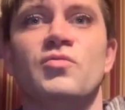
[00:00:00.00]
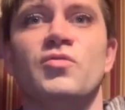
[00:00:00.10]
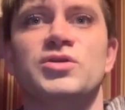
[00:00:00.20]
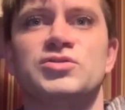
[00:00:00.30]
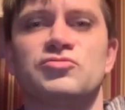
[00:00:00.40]

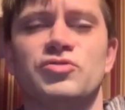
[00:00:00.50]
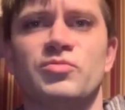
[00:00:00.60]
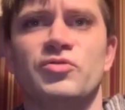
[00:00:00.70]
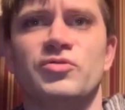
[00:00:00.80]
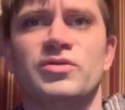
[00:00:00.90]
were
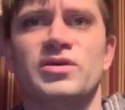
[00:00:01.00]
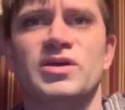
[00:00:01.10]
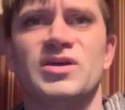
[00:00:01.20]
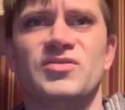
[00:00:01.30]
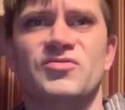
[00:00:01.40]
inscrutable
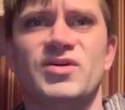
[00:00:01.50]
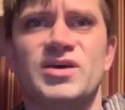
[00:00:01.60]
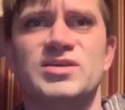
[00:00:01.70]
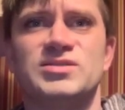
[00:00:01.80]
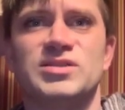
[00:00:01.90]
and
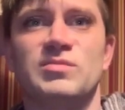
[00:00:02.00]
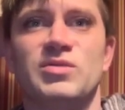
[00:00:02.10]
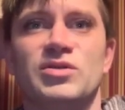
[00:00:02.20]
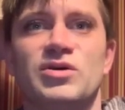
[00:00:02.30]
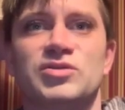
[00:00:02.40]
advised they
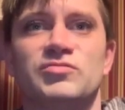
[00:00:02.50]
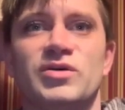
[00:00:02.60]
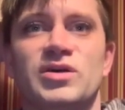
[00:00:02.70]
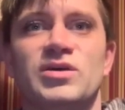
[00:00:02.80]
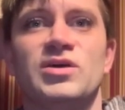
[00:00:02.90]
be locked
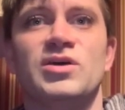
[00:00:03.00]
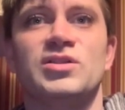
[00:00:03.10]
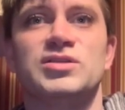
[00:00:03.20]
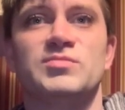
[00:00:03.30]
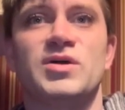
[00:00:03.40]
away,
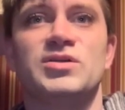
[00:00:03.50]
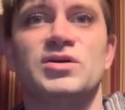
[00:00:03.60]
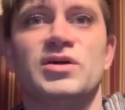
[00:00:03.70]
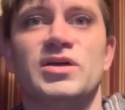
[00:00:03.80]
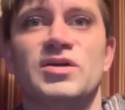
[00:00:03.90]
despite
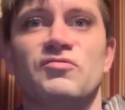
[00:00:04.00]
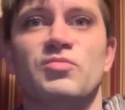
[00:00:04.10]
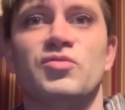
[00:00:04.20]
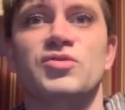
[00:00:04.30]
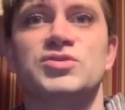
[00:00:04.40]
a lack of
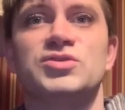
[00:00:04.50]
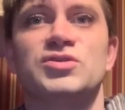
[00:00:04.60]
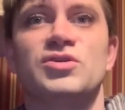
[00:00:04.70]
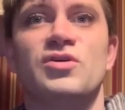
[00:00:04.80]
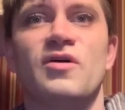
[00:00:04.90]
reports
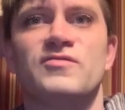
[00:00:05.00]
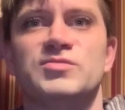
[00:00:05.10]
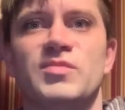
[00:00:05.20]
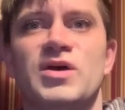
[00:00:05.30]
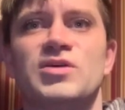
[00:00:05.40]
of
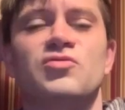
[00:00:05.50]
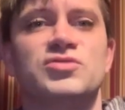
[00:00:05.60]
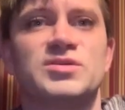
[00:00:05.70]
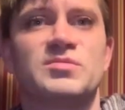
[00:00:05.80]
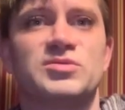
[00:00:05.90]
spying or
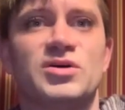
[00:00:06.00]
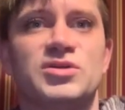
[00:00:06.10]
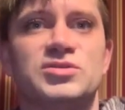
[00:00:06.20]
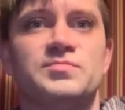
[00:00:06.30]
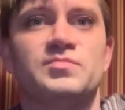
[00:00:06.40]

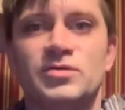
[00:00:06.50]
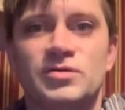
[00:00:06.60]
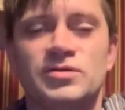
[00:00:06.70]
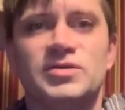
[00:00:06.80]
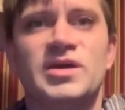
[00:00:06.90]
sabotage.
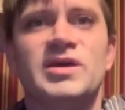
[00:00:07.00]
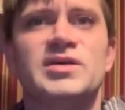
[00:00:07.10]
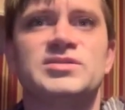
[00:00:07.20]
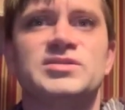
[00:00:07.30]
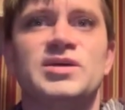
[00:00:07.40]
Takei
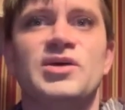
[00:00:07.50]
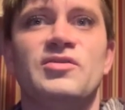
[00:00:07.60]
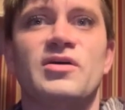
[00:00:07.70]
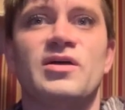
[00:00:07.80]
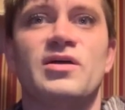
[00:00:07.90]
has
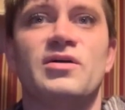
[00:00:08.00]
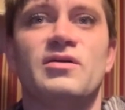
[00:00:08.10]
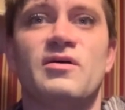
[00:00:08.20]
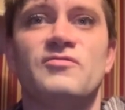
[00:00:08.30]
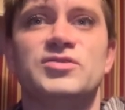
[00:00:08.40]
said
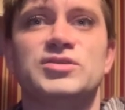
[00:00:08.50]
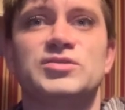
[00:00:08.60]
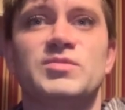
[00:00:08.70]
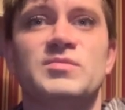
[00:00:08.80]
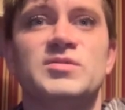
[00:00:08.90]
of his
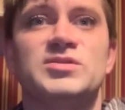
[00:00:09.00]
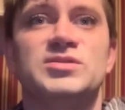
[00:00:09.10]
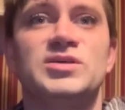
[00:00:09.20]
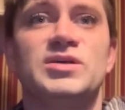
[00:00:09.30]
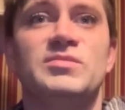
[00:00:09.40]

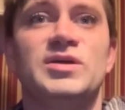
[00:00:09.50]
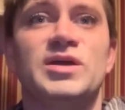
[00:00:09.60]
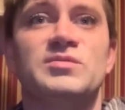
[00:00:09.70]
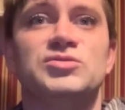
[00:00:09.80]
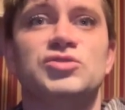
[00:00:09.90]
experiments he
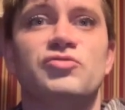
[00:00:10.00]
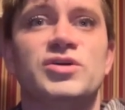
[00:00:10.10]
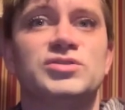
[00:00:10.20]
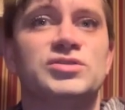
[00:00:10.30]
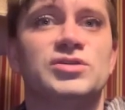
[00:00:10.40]
began to
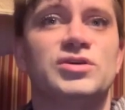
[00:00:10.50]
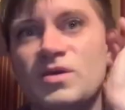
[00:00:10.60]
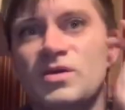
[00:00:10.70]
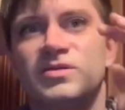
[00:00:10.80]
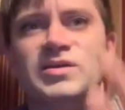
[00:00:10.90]
question.
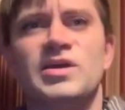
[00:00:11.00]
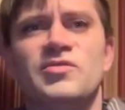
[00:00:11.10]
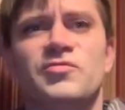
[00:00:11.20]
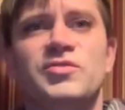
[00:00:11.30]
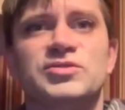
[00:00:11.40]
Takei
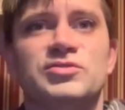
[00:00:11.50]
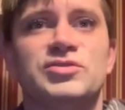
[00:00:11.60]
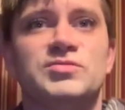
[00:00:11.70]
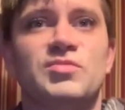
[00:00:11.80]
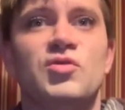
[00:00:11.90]
recently
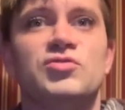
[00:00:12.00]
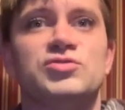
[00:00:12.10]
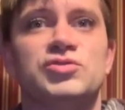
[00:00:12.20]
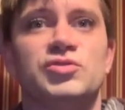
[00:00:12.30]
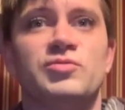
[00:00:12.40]
spoke
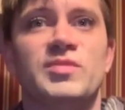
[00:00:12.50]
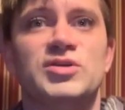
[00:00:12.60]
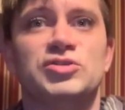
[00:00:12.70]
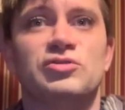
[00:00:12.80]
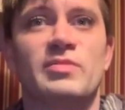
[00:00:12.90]
to
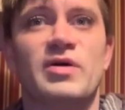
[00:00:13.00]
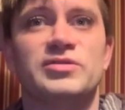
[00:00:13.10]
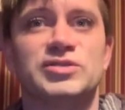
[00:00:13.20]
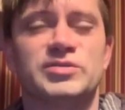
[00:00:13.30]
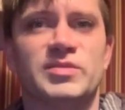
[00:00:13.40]
Metro about
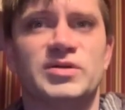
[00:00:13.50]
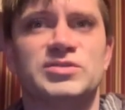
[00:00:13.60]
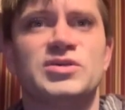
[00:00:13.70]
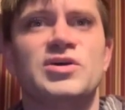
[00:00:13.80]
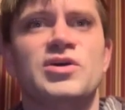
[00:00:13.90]
his
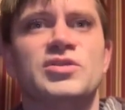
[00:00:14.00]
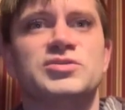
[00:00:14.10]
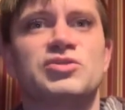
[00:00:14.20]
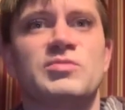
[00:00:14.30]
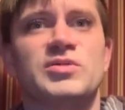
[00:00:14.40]
experience,
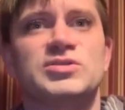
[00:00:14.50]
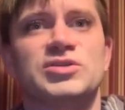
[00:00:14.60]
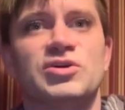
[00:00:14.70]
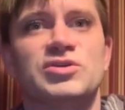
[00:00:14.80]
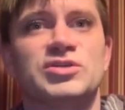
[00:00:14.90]
describing his
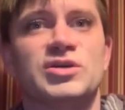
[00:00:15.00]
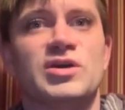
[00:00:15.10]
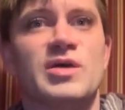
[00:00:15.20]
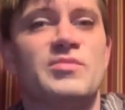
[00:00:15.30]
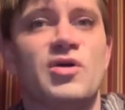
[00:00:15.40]
curiosity
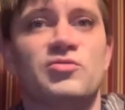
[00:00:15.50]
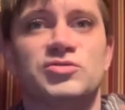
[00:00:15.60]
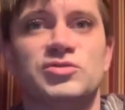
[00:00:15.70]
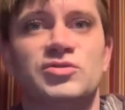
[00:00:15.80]
about